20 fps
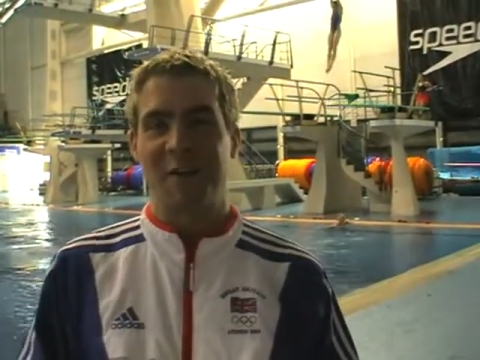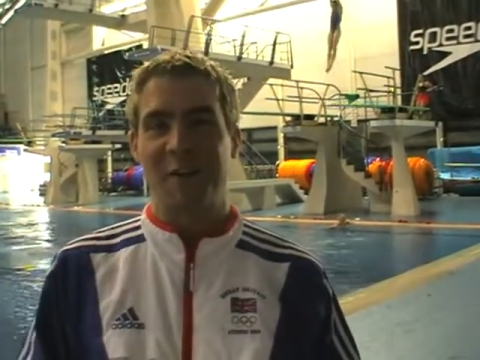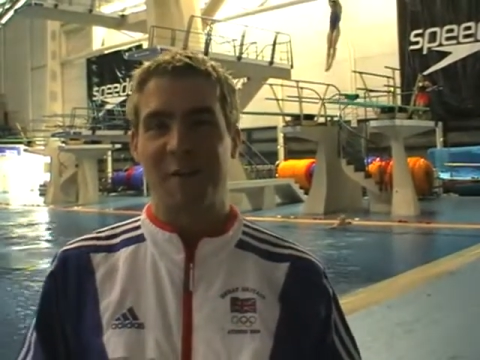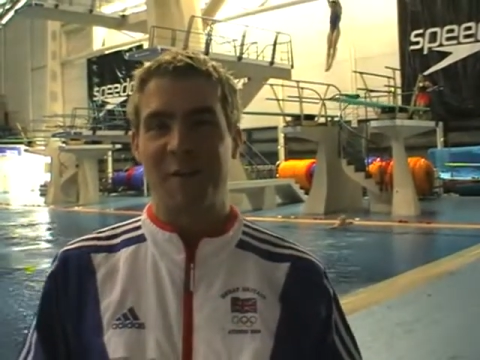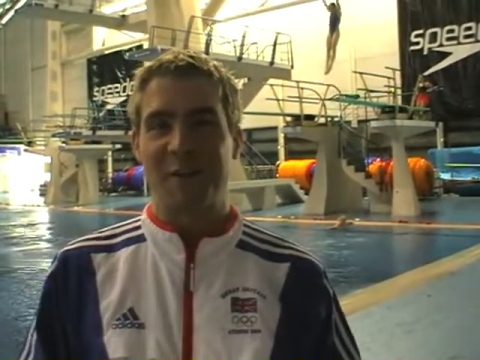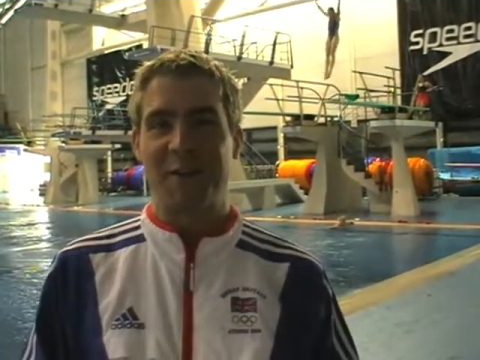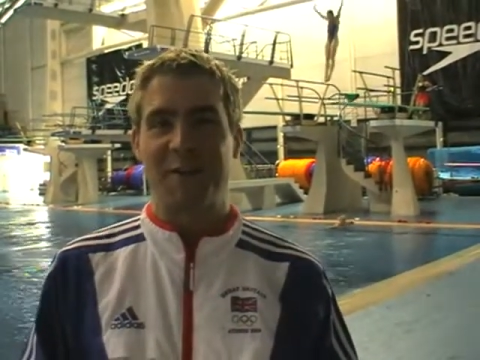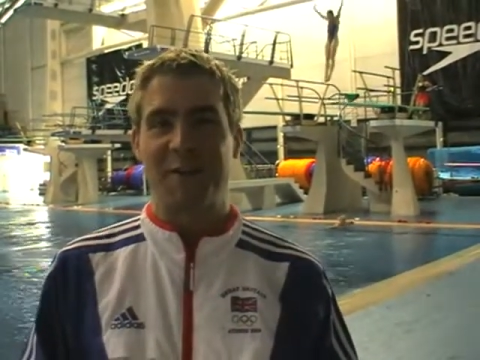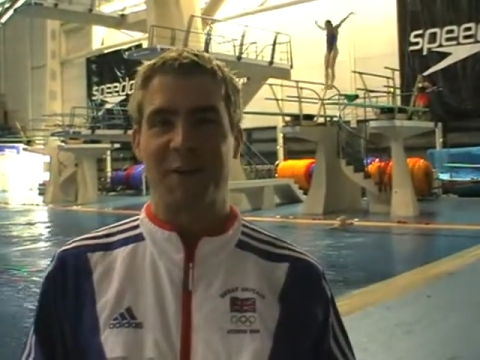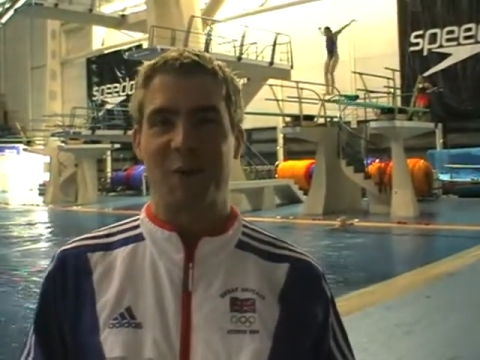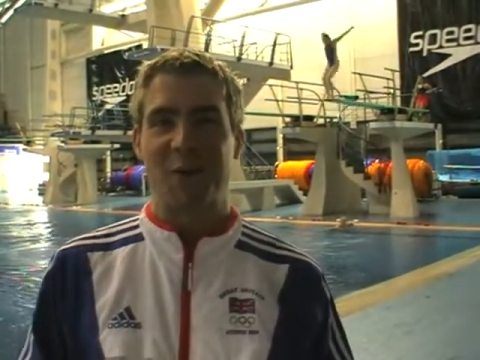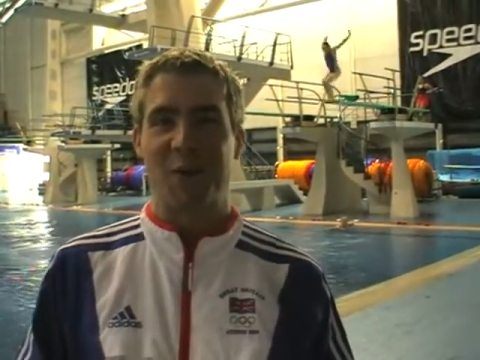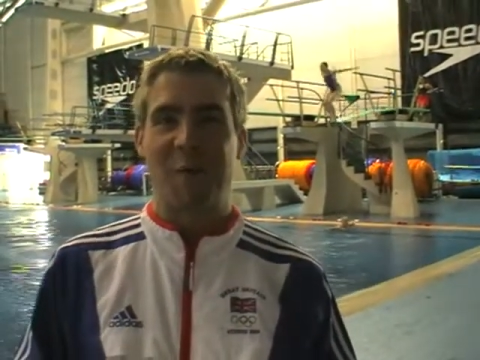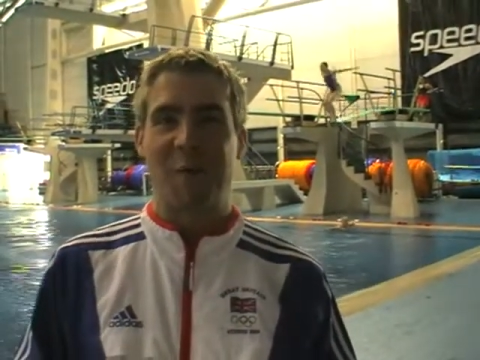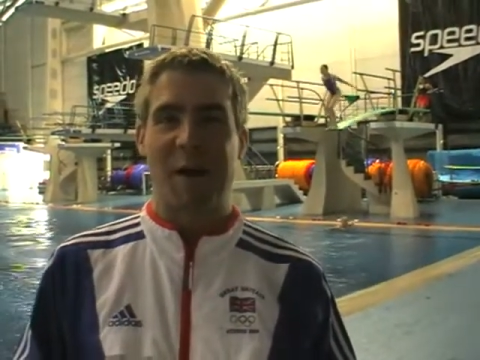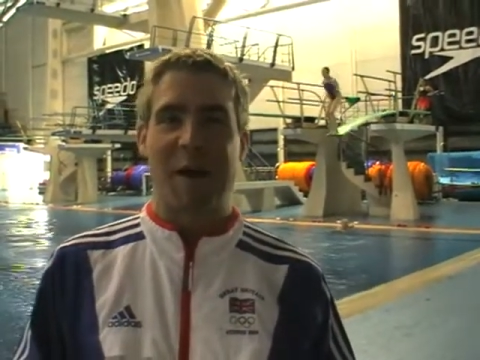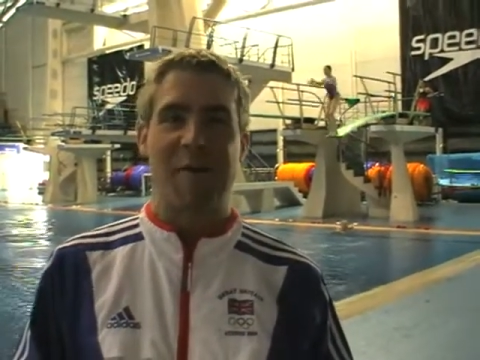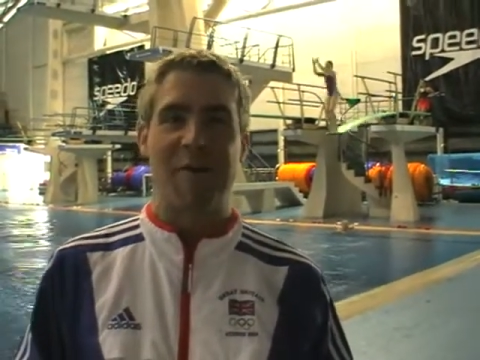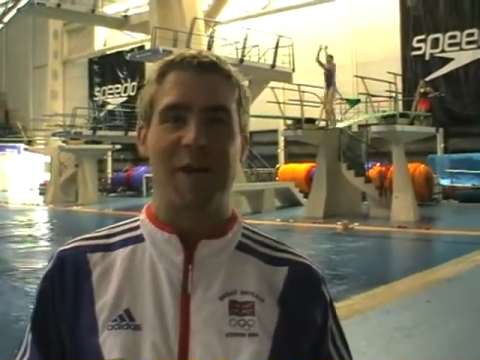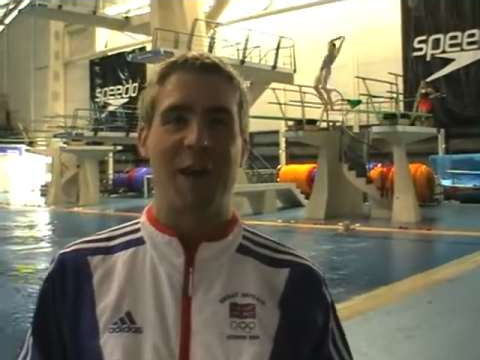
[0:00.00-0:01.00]
them in the school
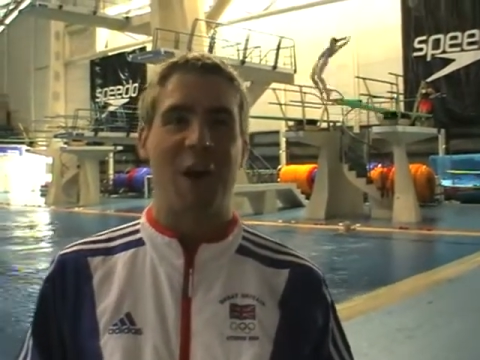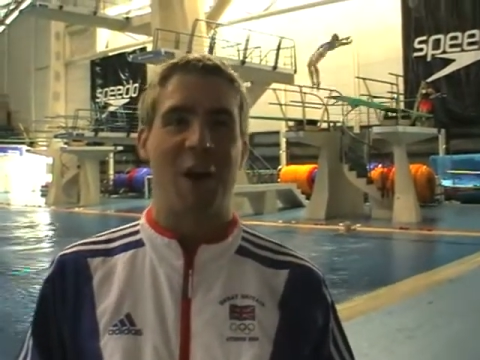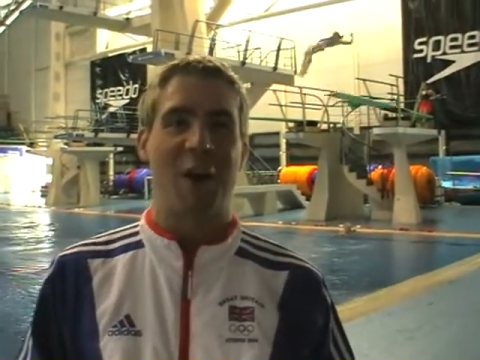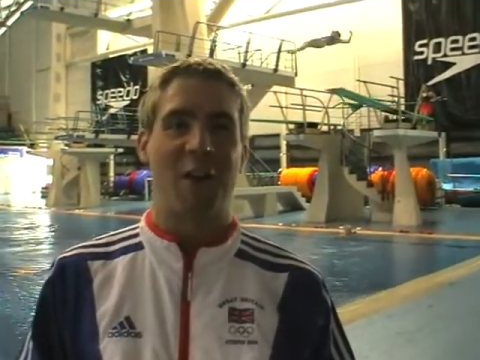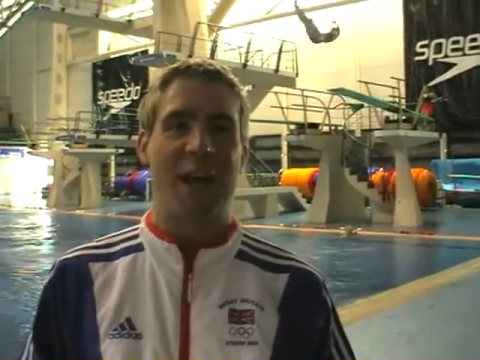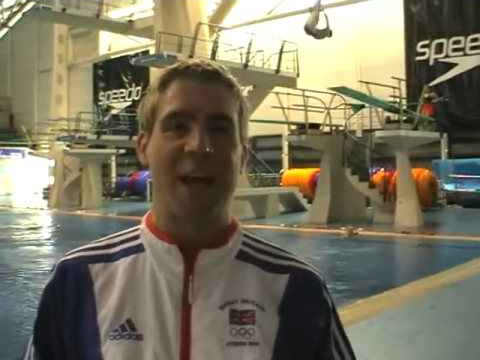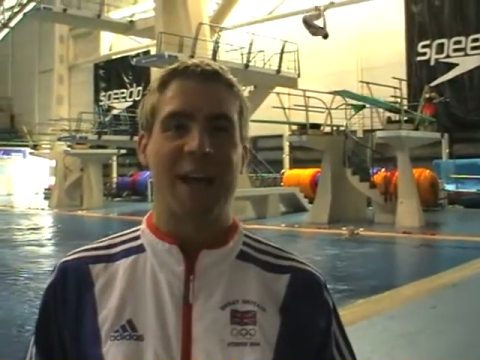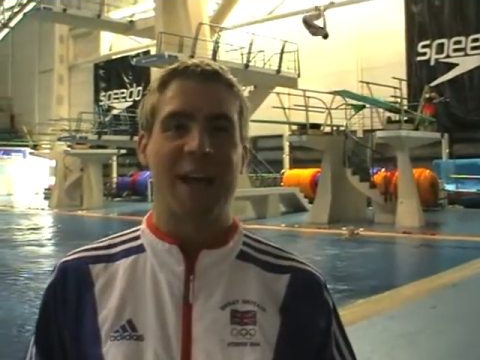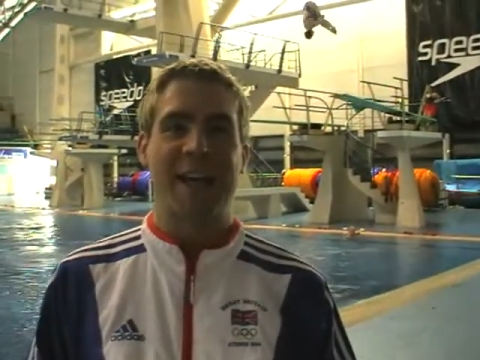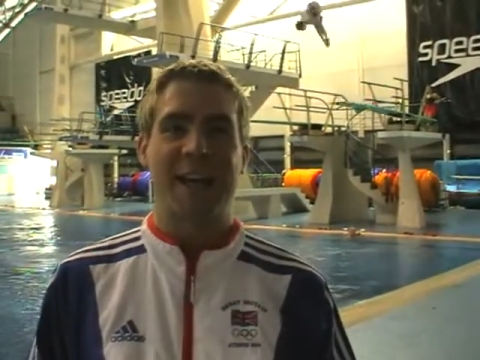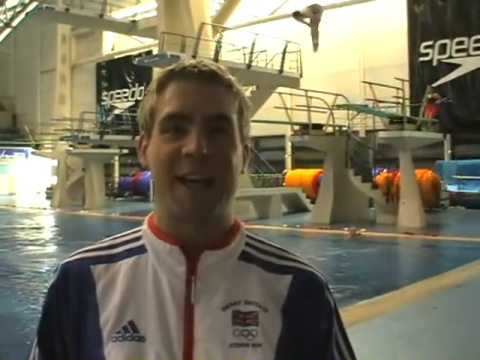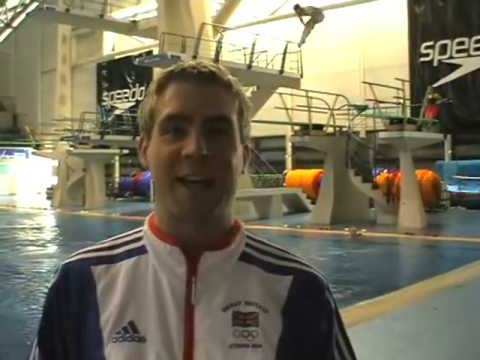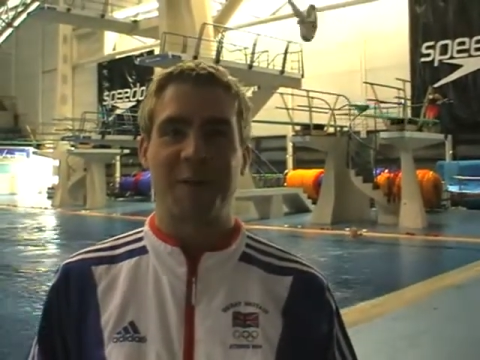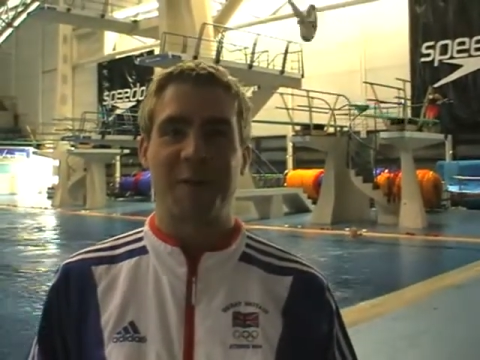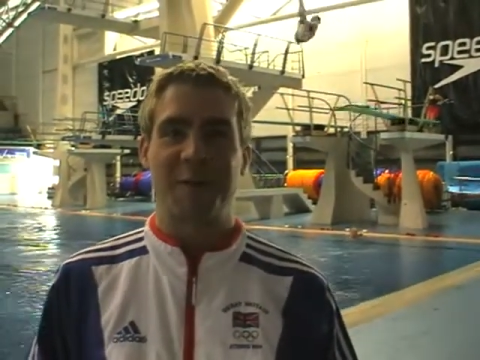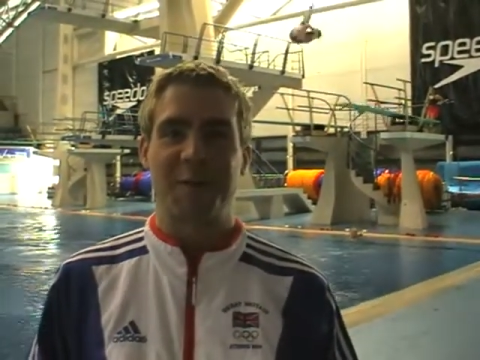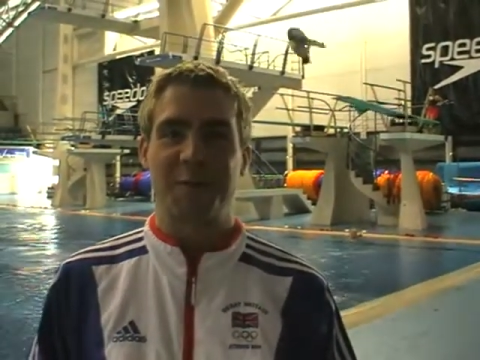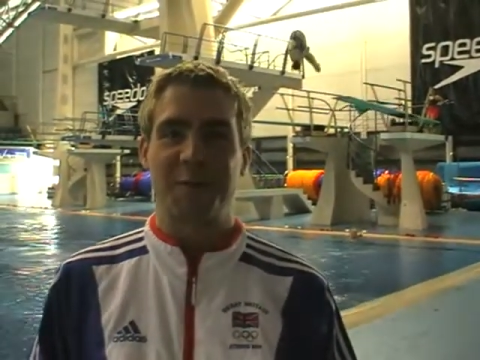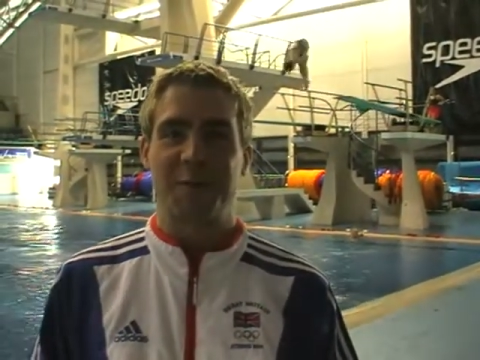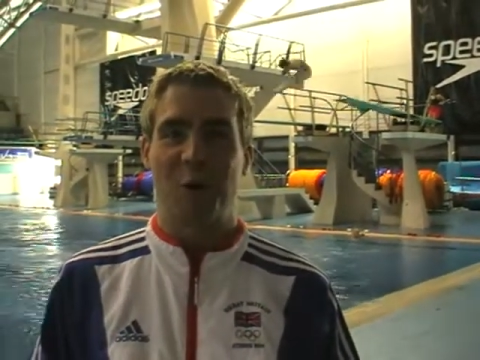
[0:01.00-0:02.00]
apparently aren't that keen
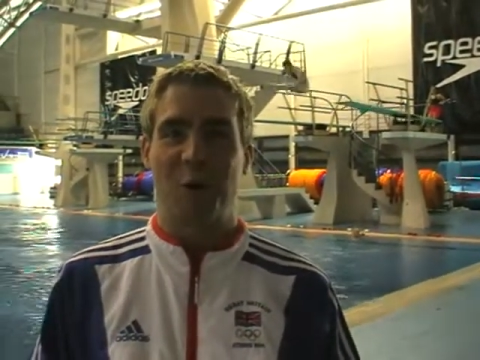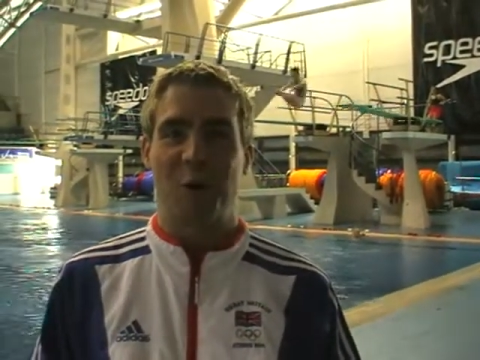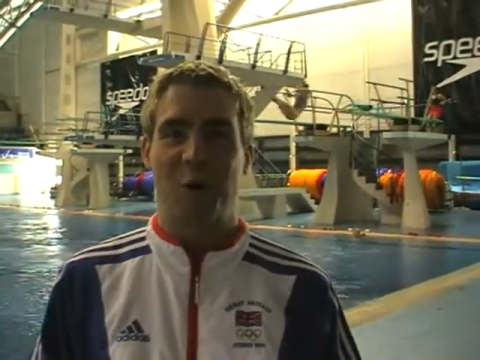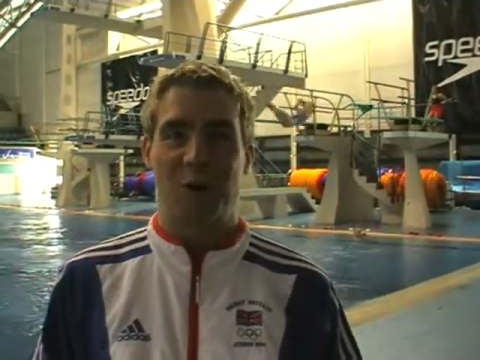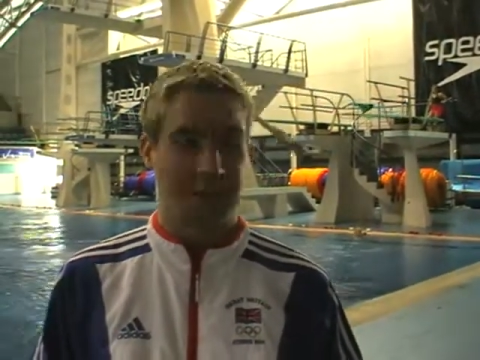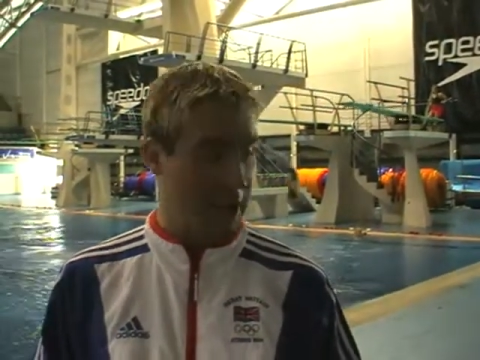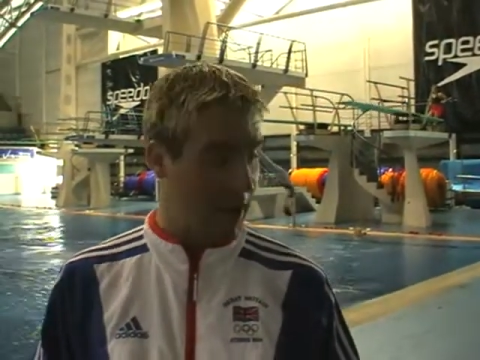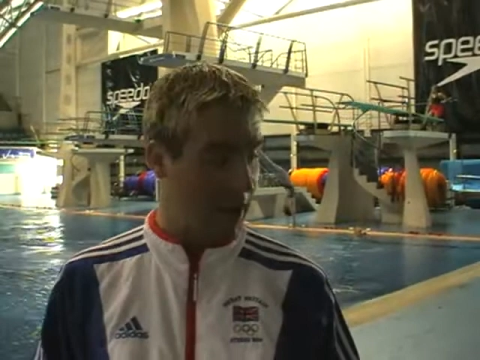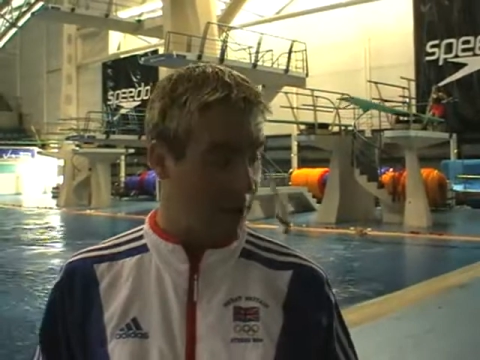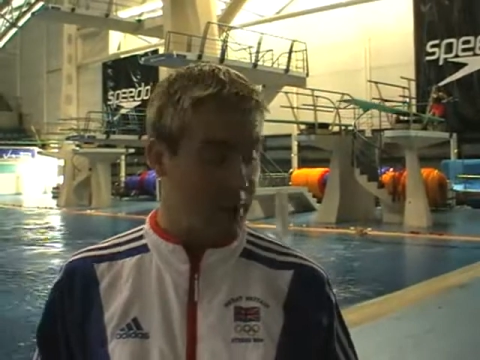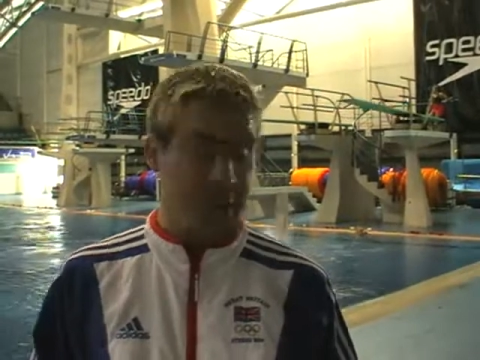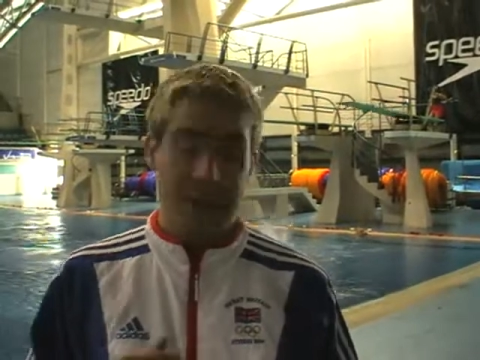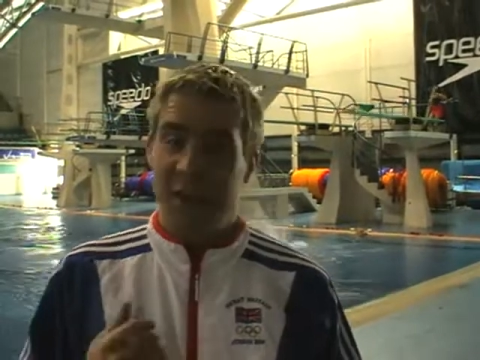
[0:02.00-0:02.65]
on sport. So